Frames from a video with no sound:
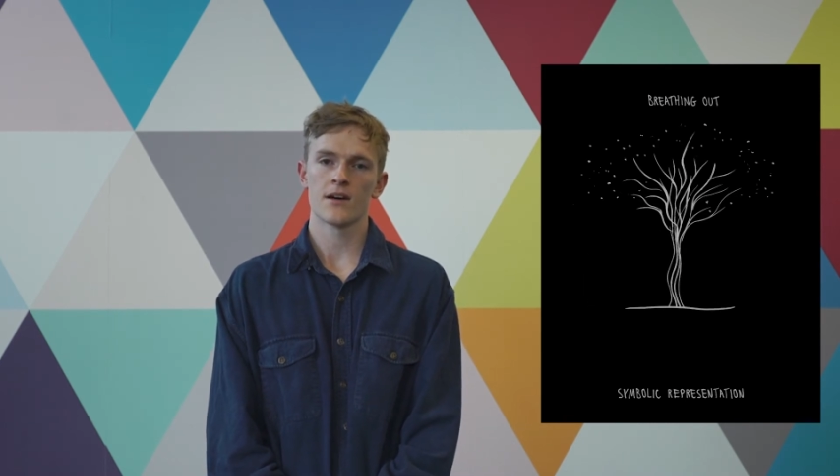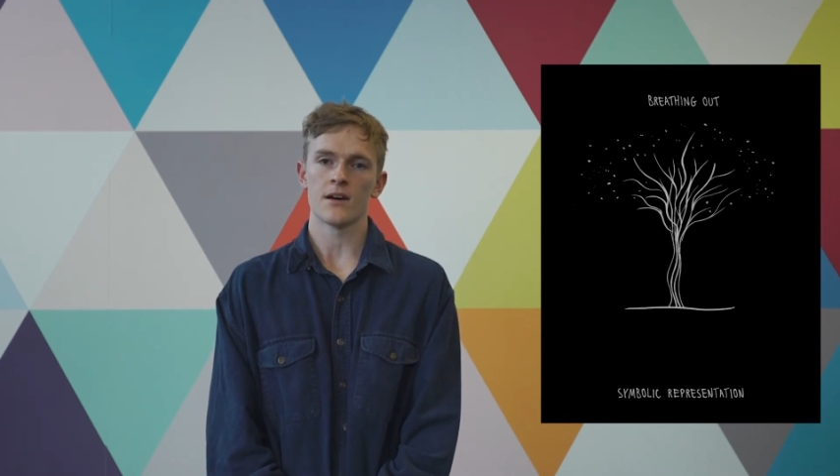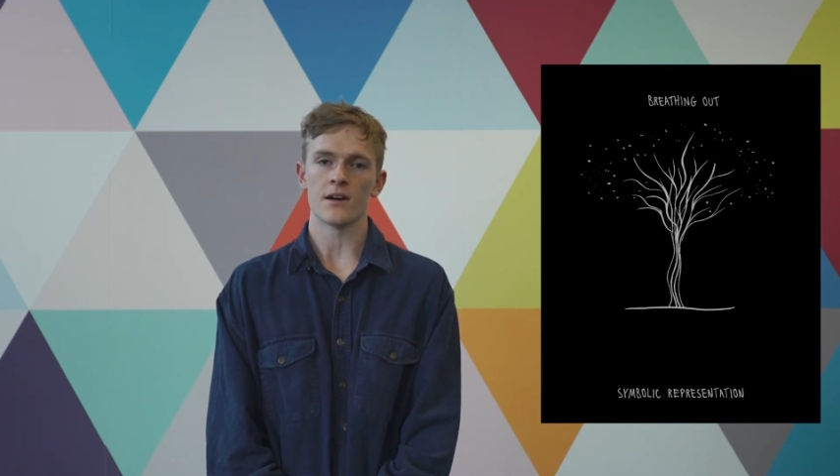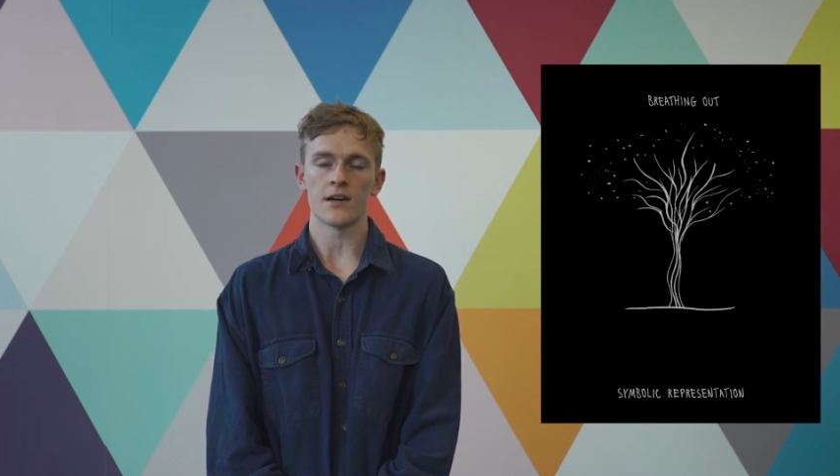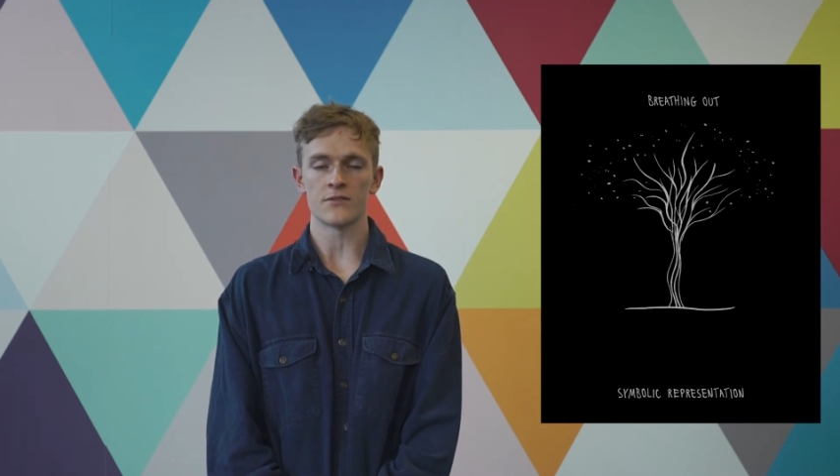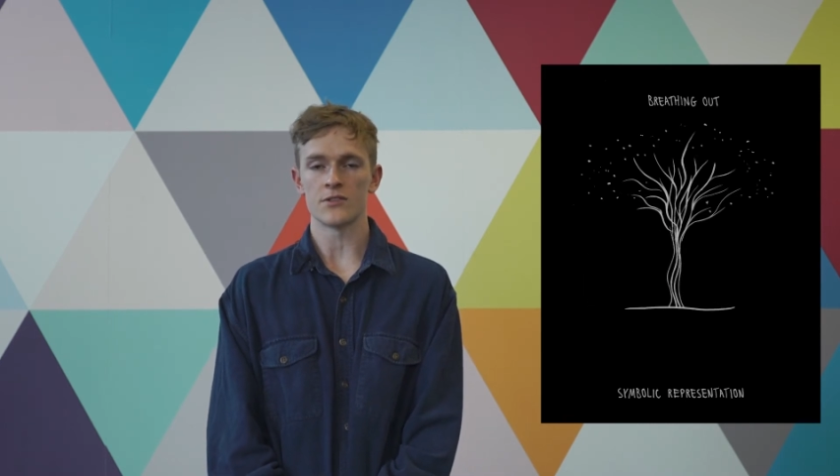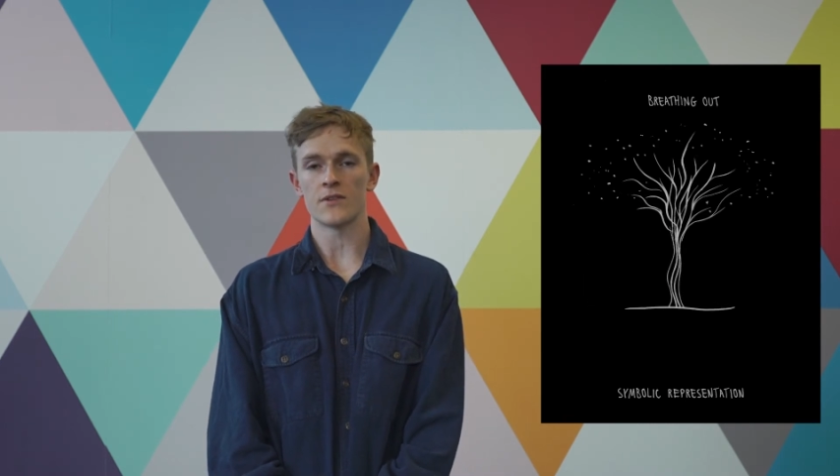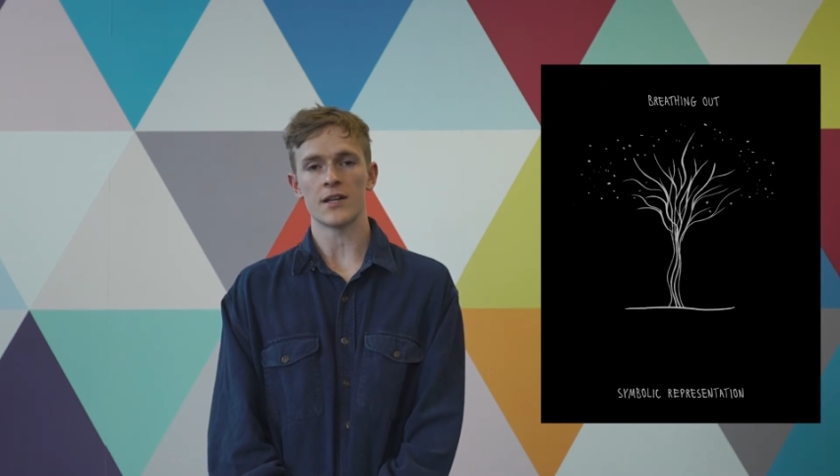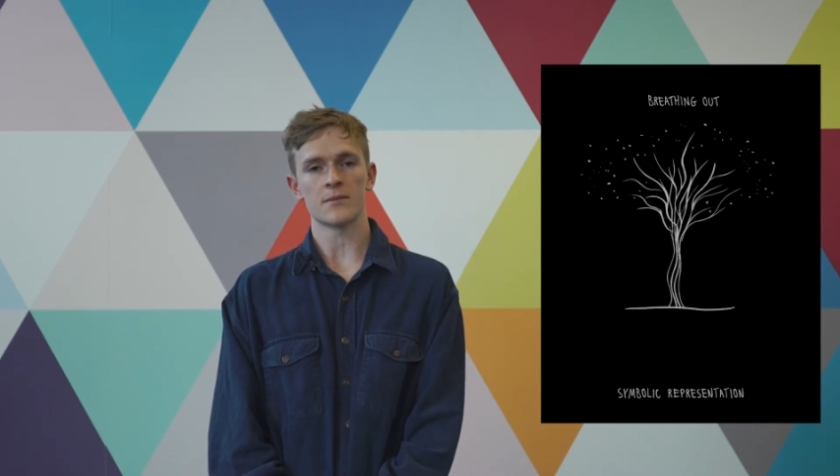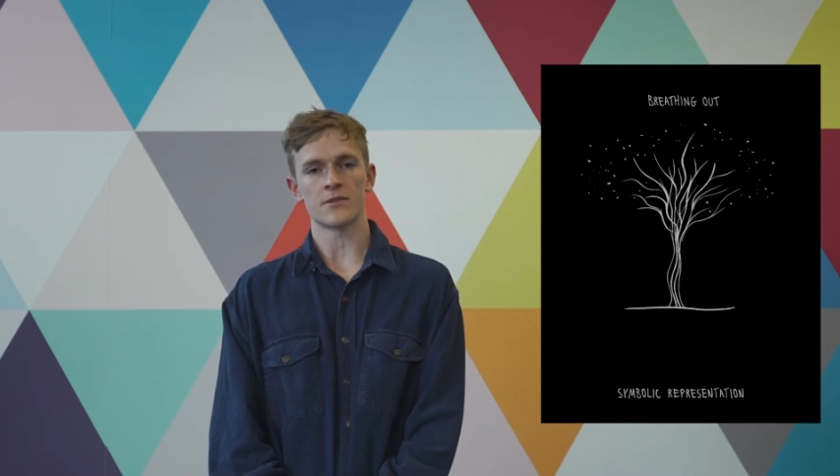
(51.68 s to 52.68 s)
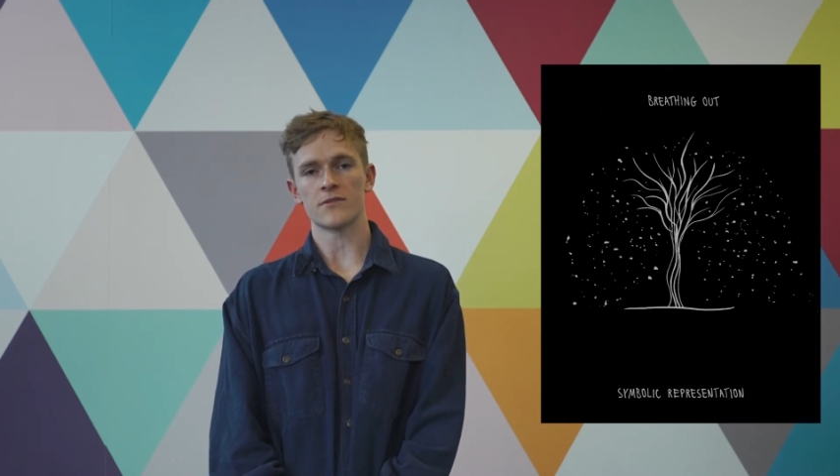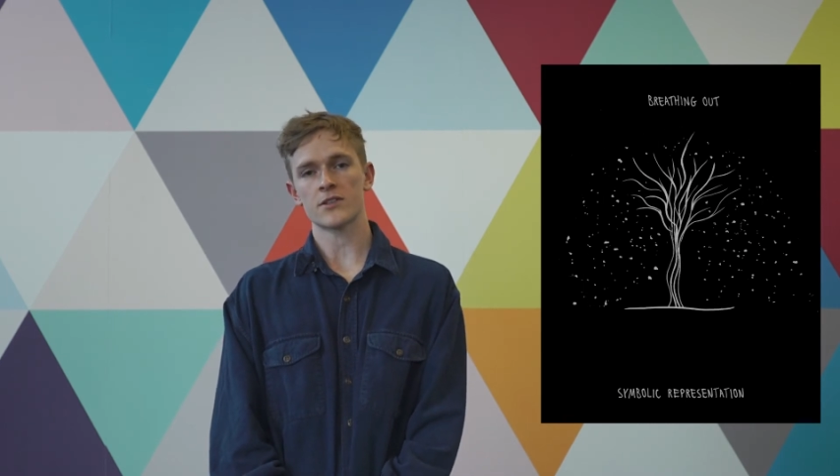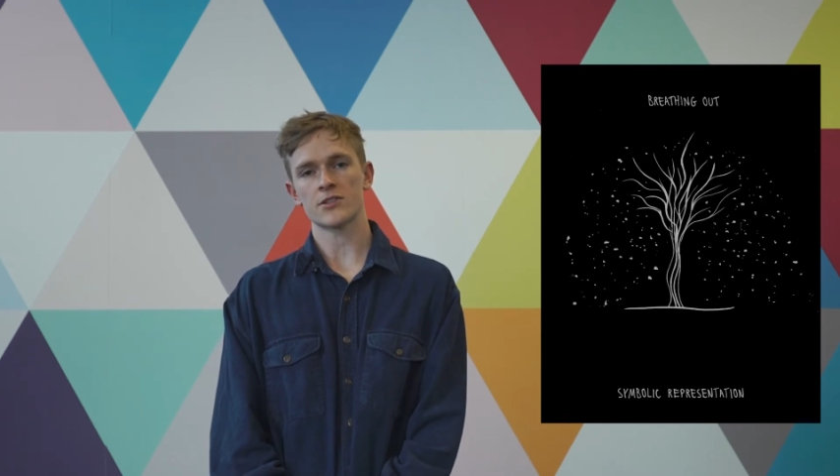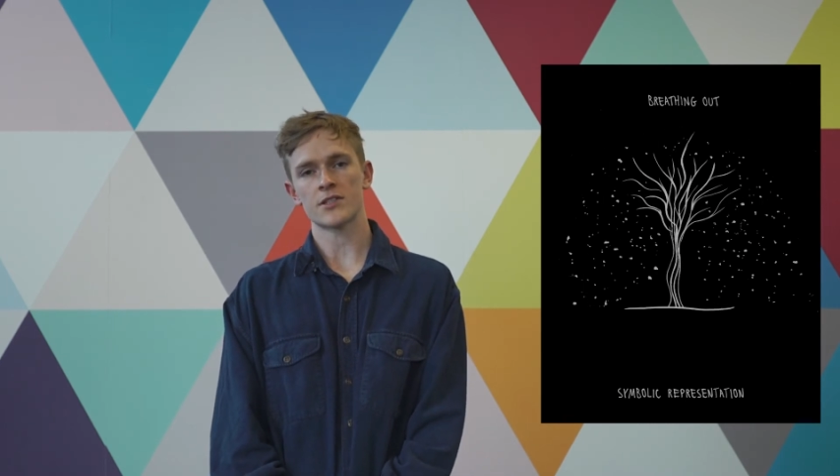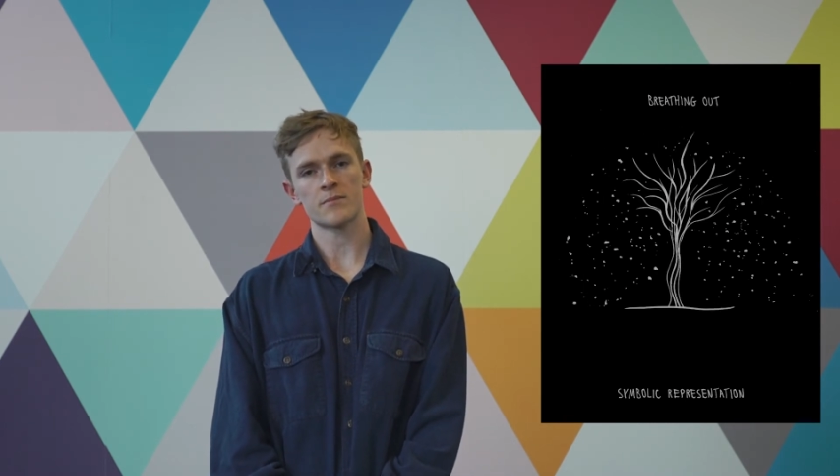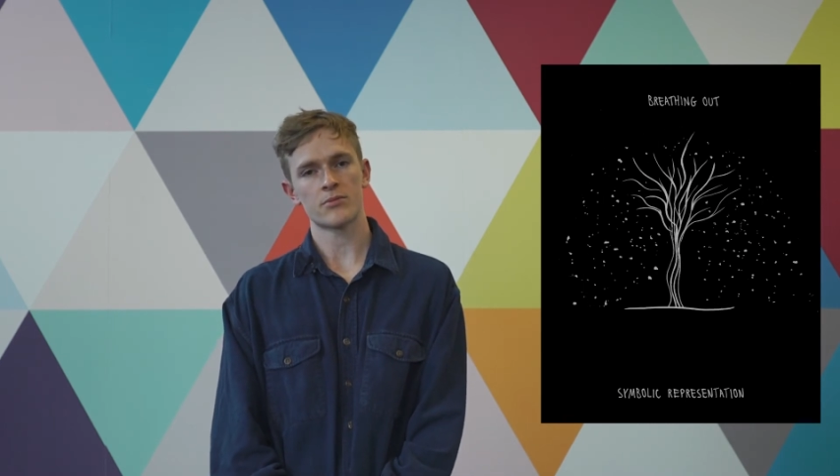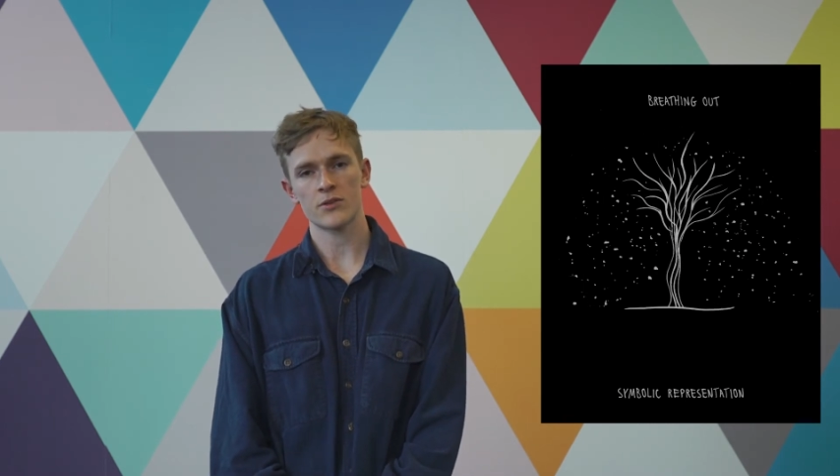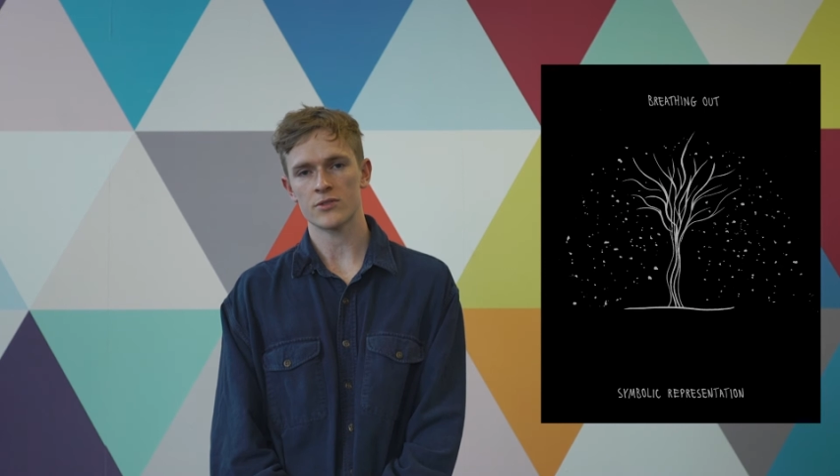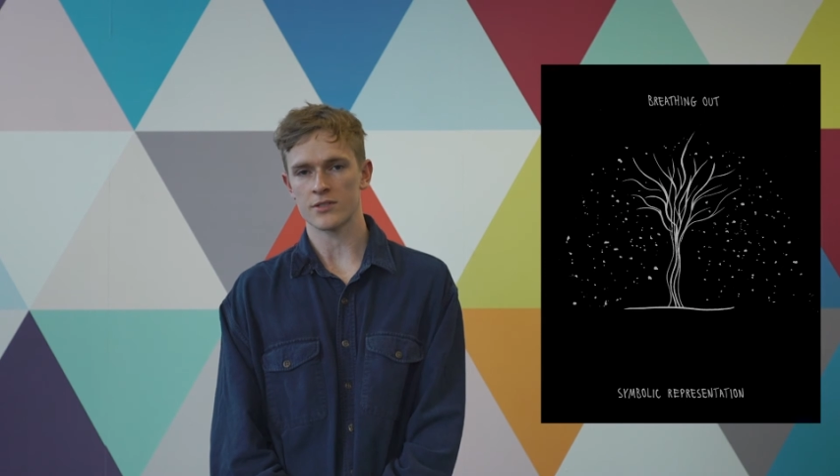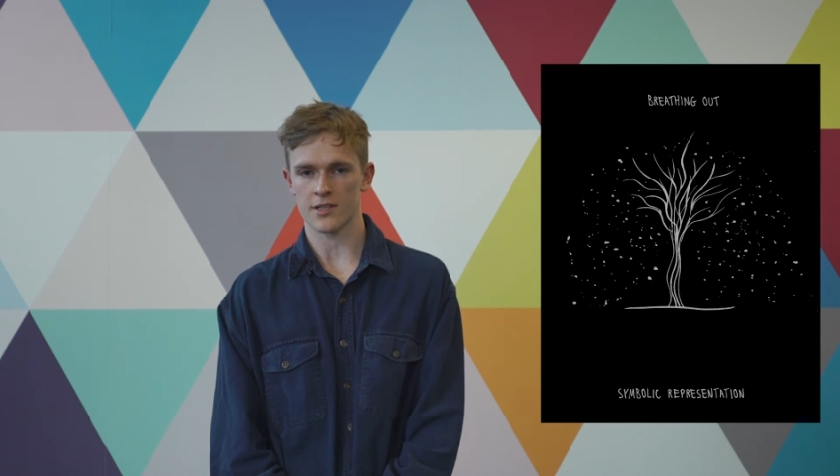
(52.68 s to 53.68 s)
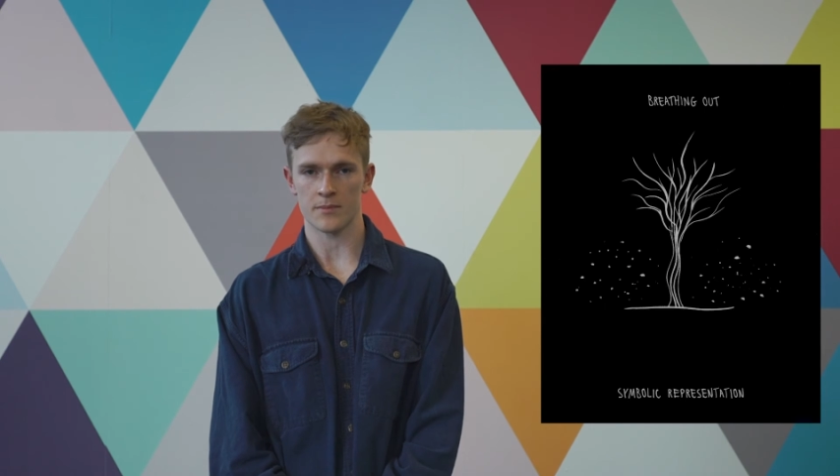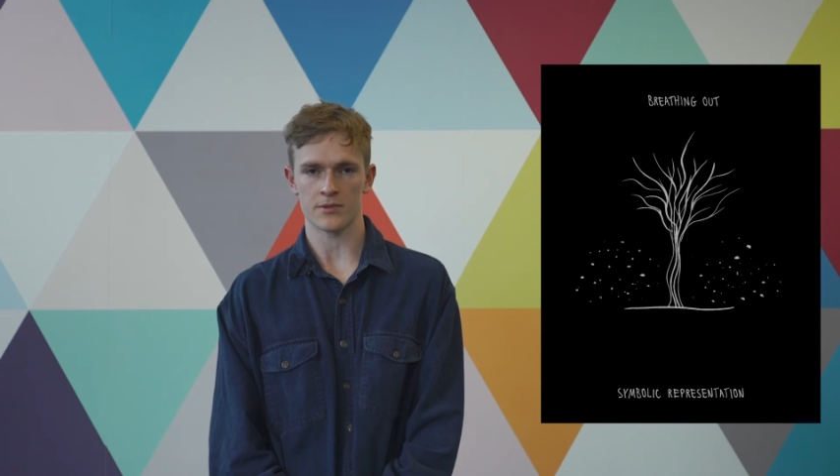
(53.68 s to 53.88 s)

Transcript: I have developed a functioning prototype